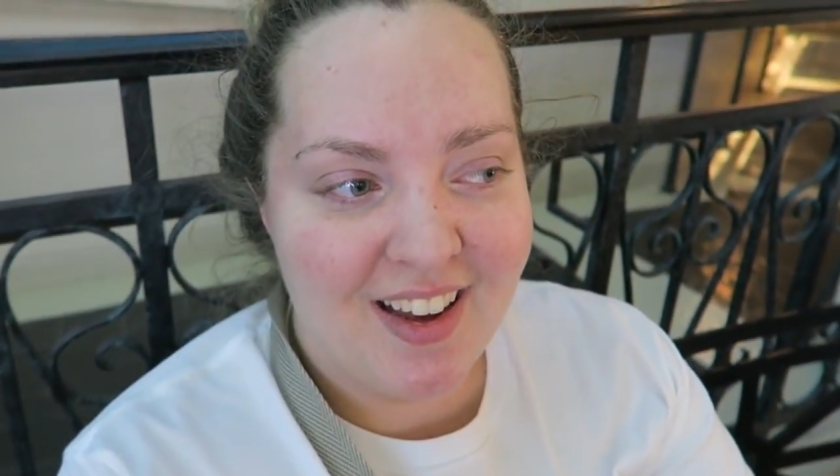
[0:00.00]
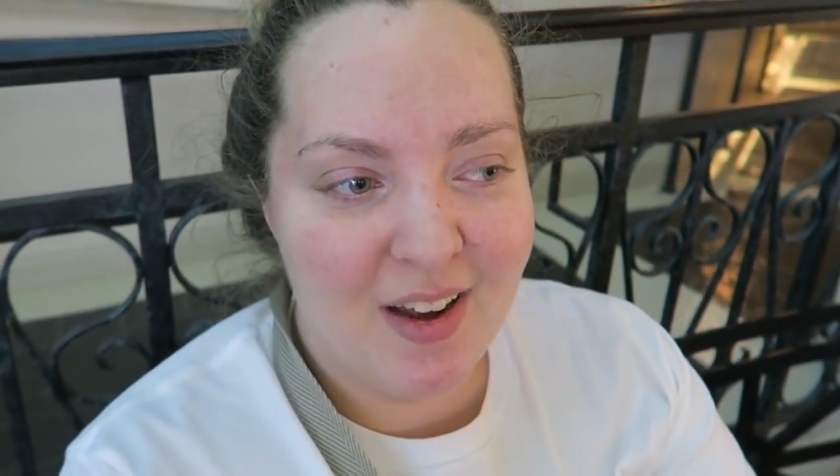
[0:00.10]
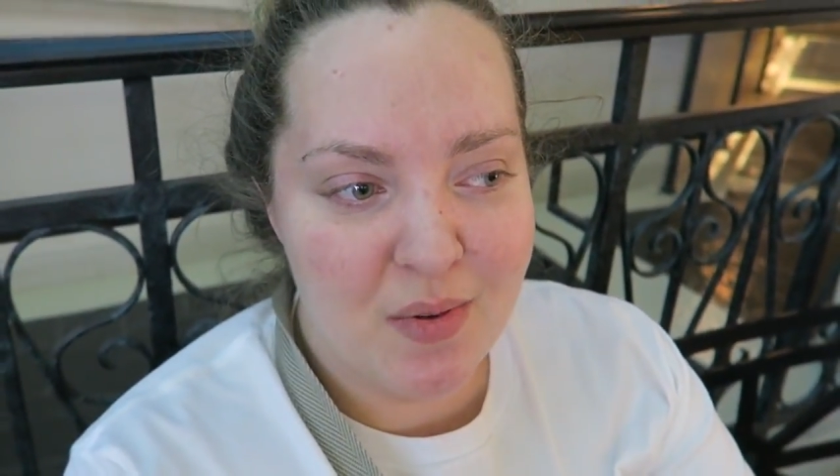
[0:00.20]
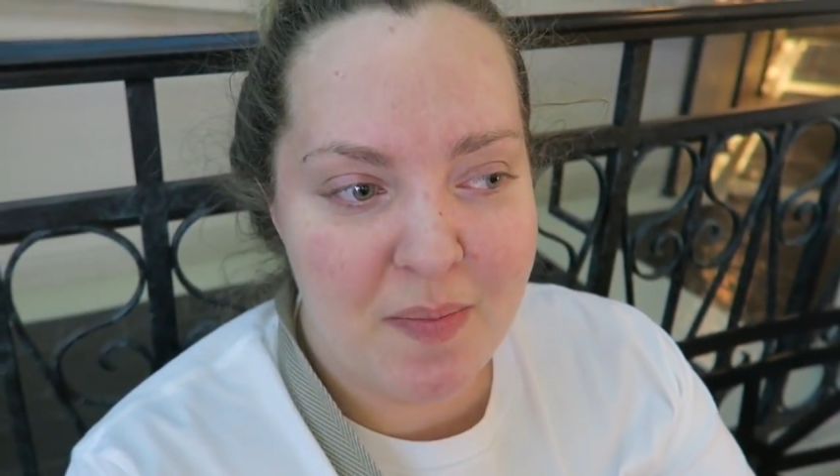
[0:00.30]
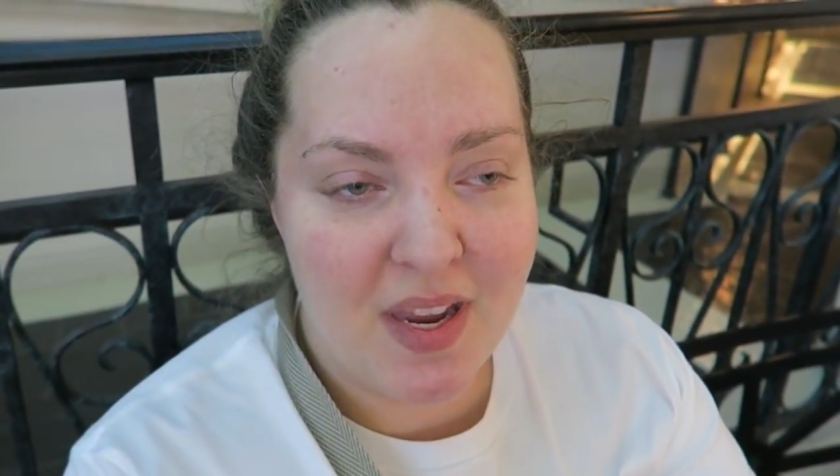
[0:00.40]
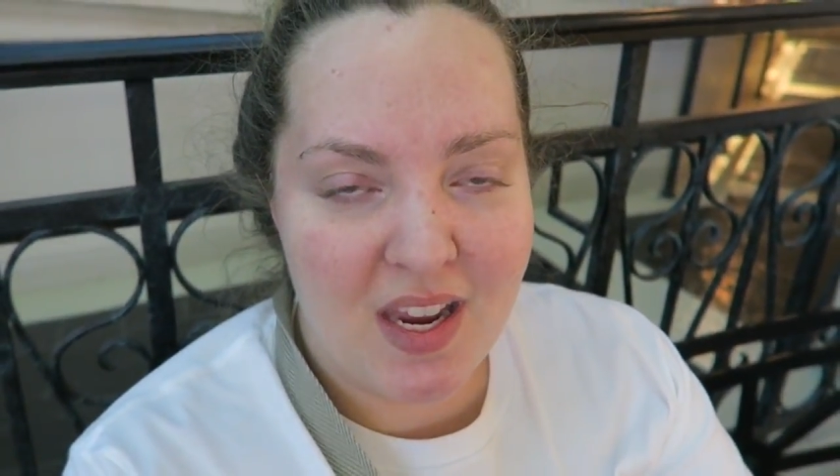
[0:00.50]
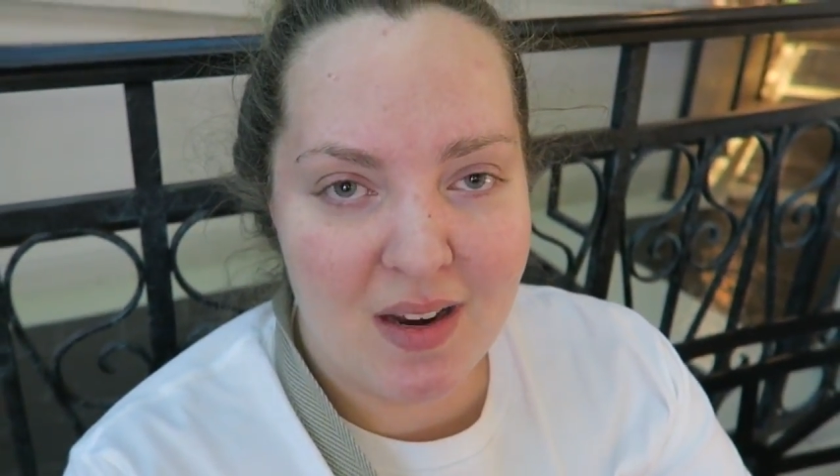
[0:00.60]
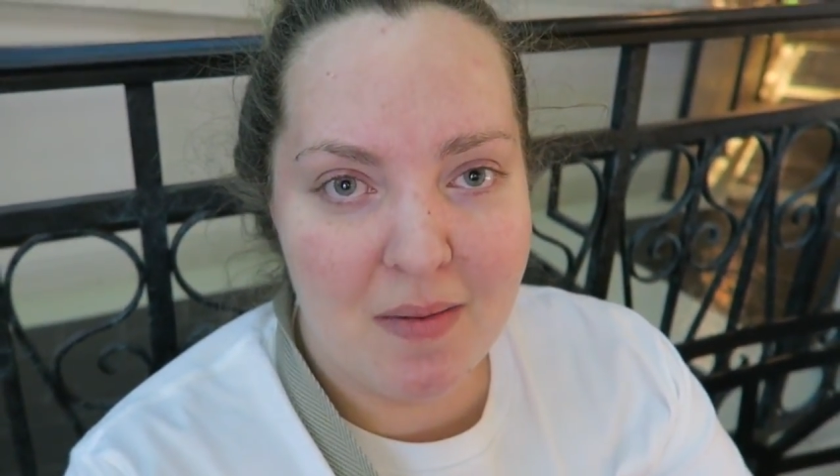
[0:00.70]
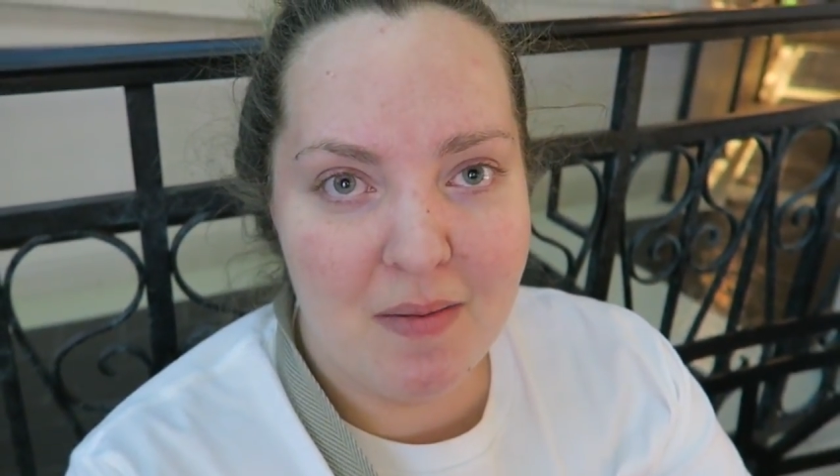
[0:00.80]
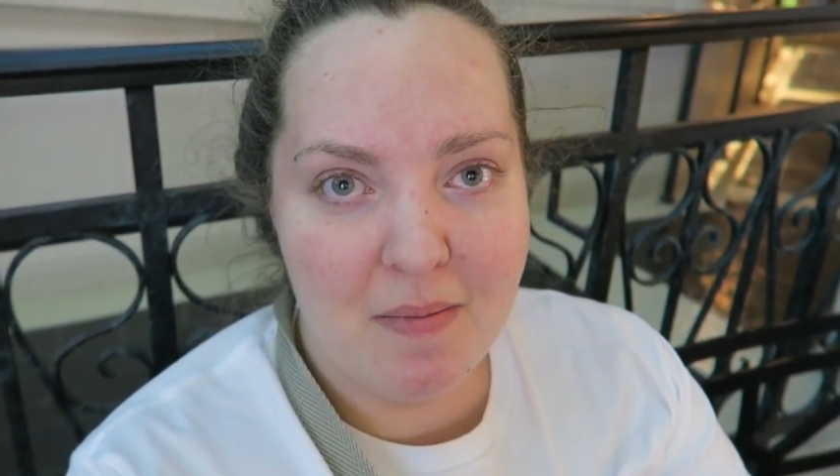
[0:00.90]
It would be
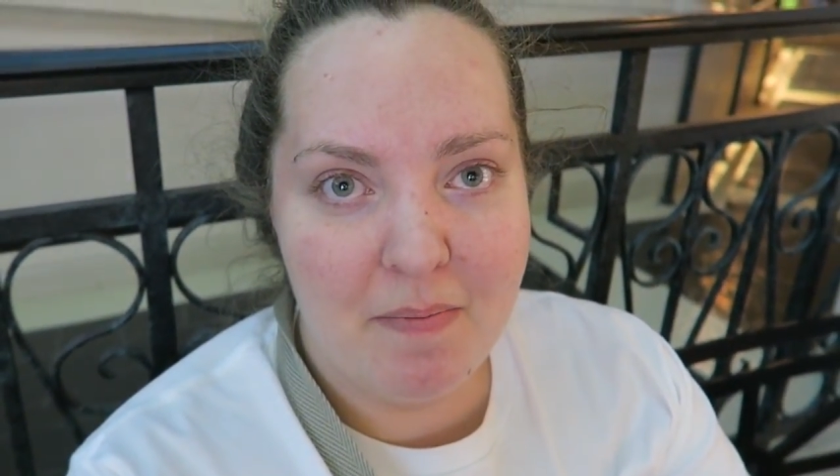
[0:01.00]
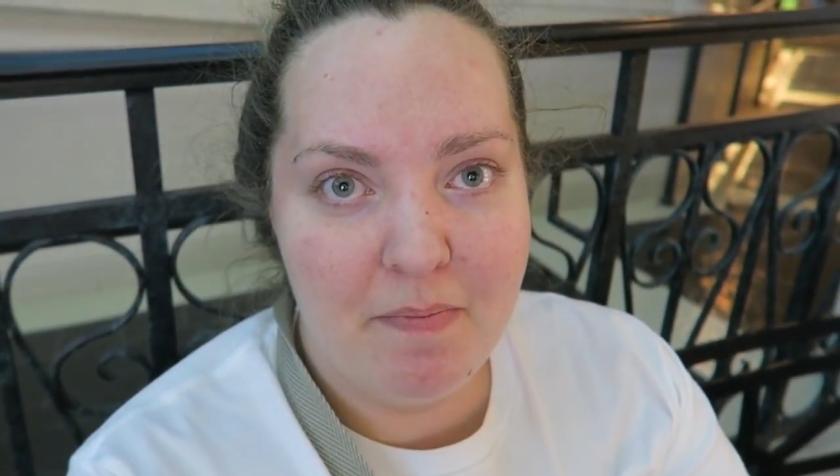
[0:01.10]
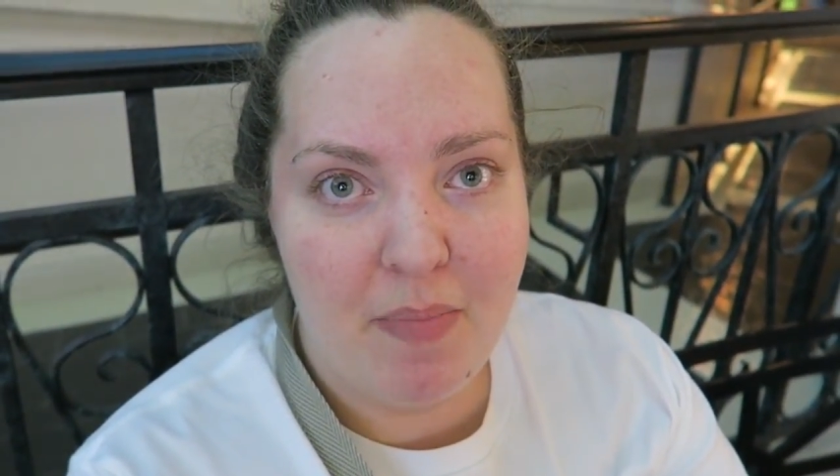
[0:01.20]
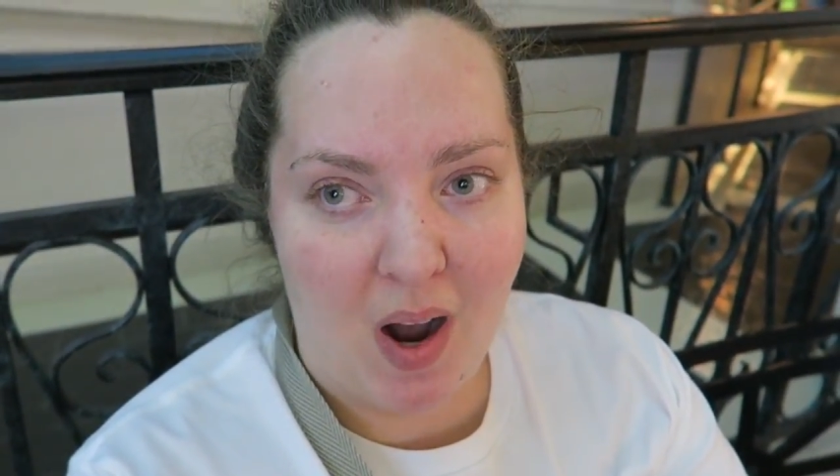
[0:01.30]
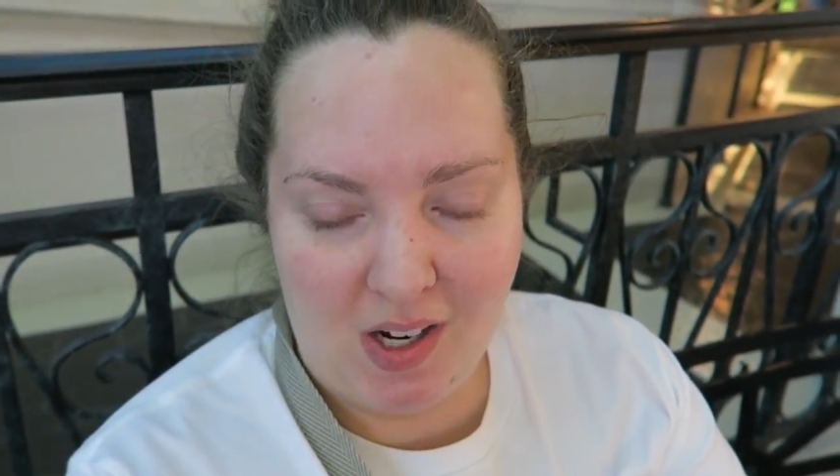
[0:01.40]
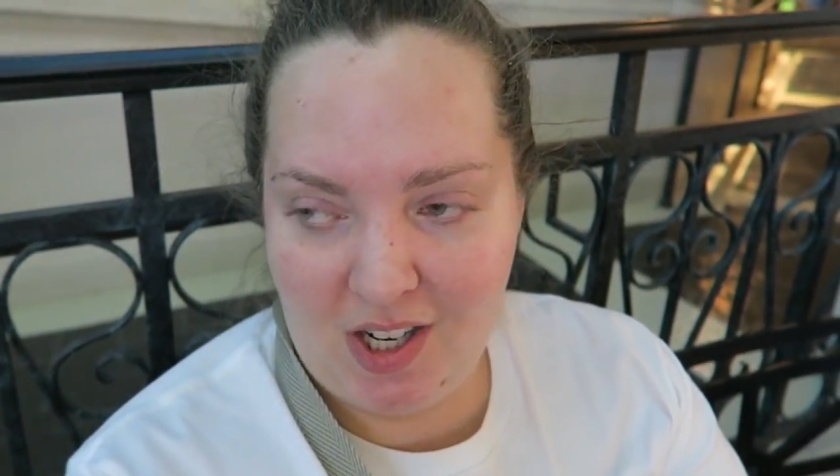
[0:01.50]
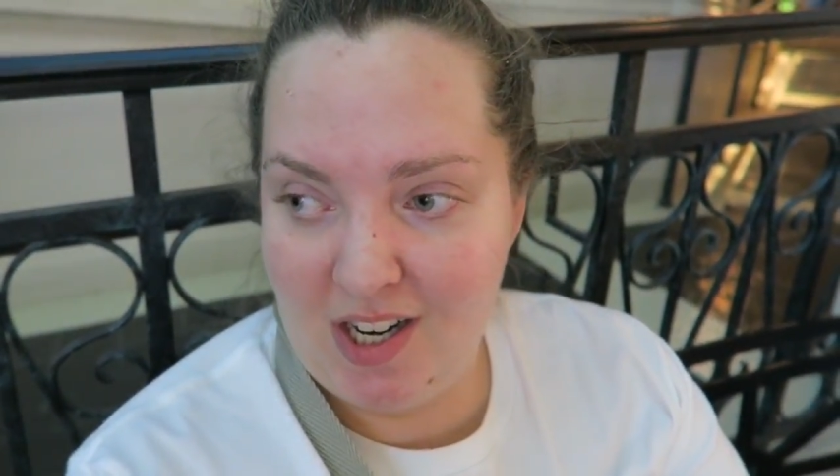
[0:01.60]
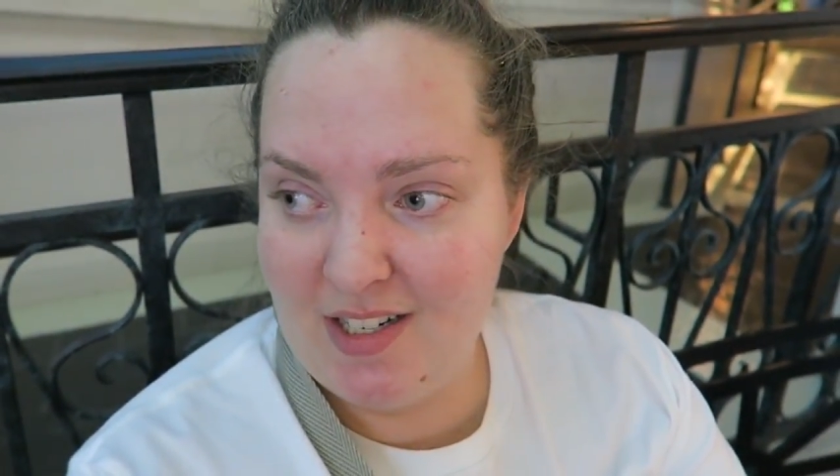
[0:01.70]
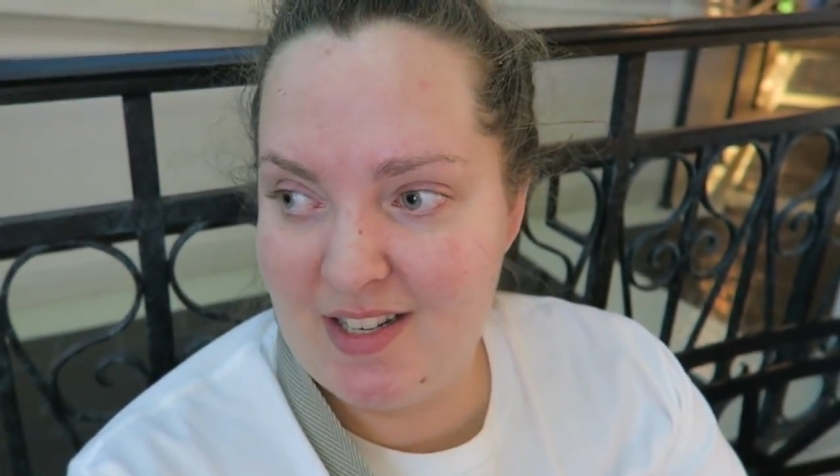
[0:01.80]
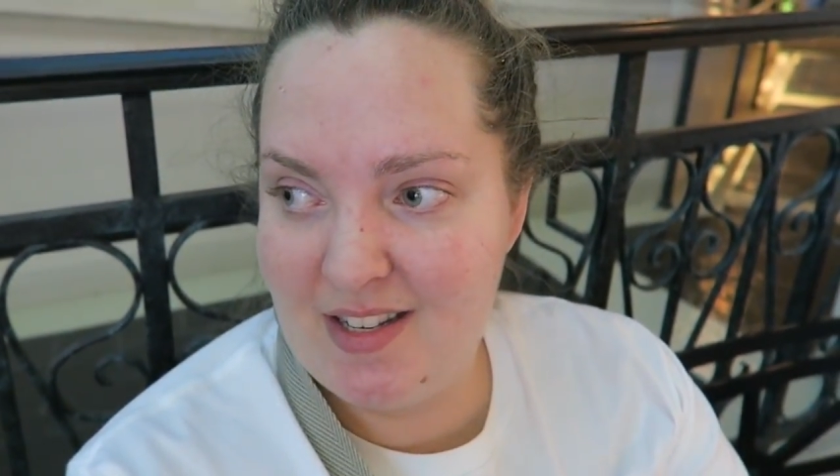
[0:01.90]

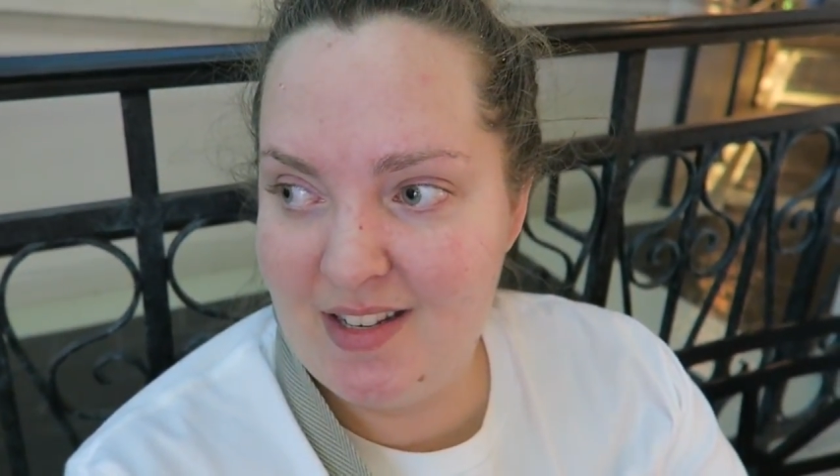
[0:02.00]
bonkers.